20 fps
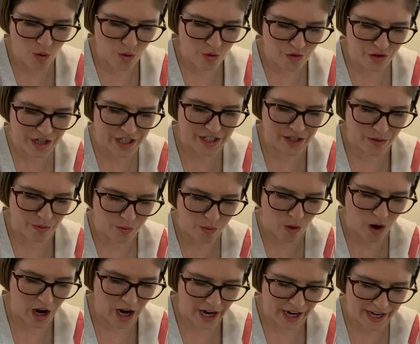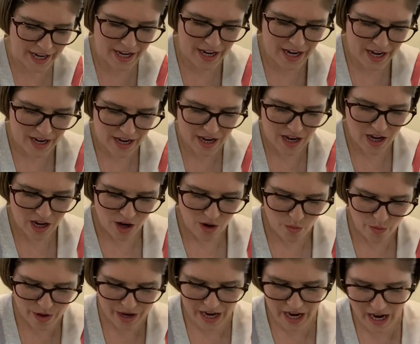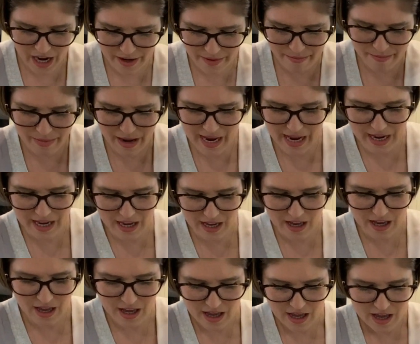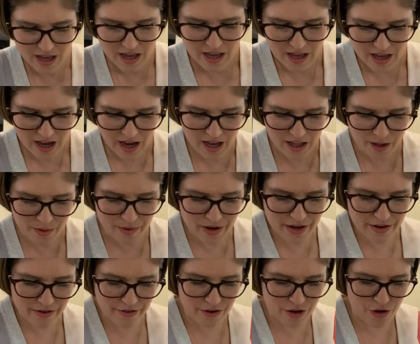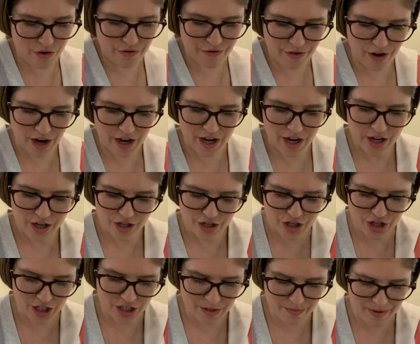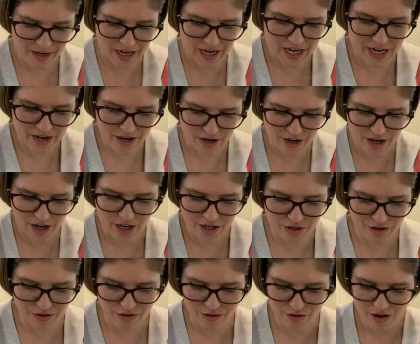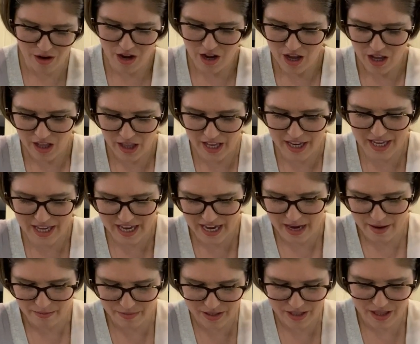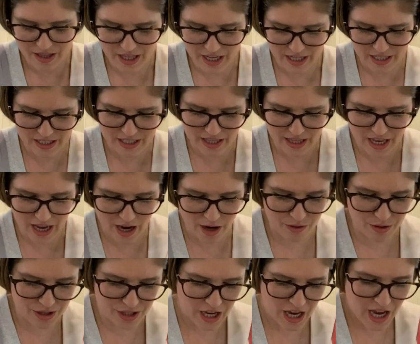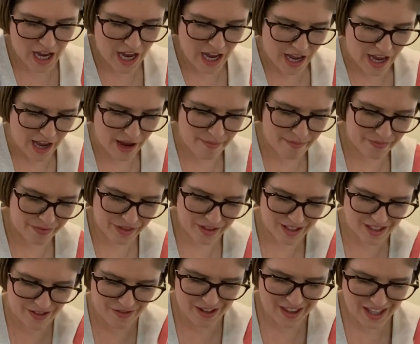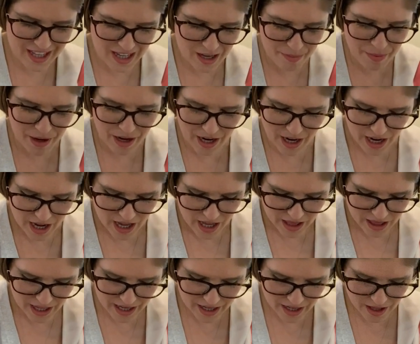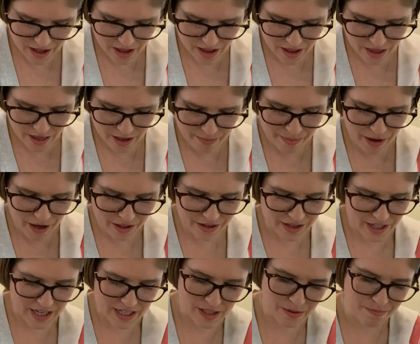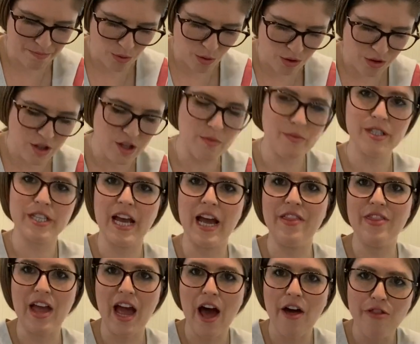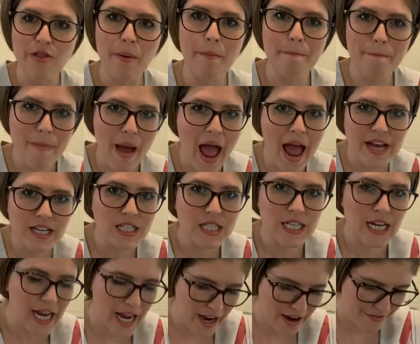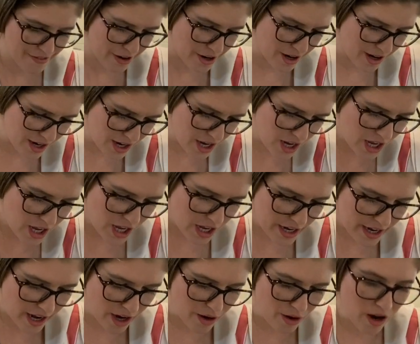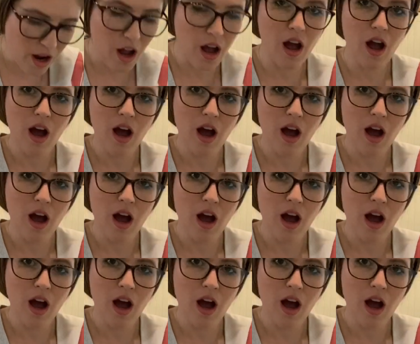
reason why we can't make Halloween good fun just being here and do like games and things in the house. Because if you think about it, like their birthdays, both of them said they had the best day ever. Now,